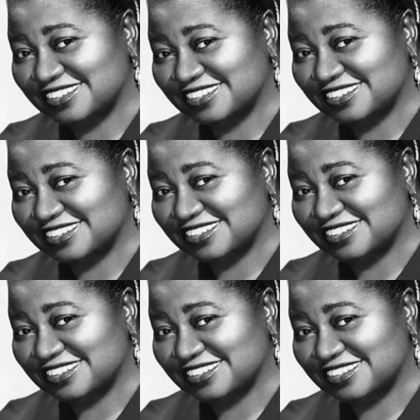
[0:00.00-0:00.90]

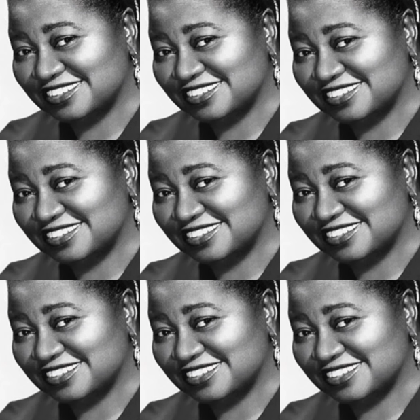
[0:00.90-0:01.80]

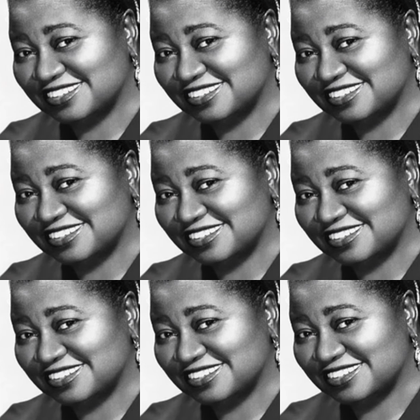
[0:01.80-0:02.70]

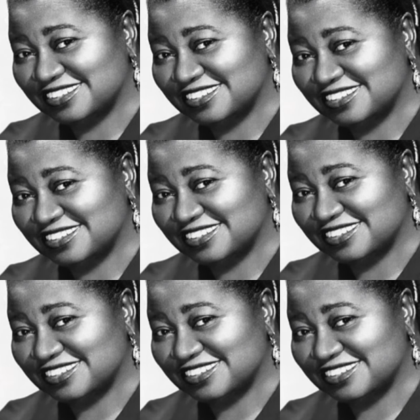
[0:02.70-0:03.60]

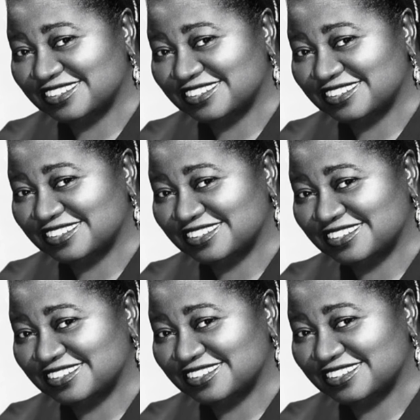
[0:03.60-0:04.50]

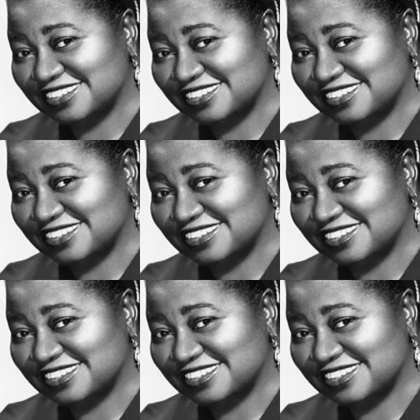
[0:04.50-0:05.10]
[no speech]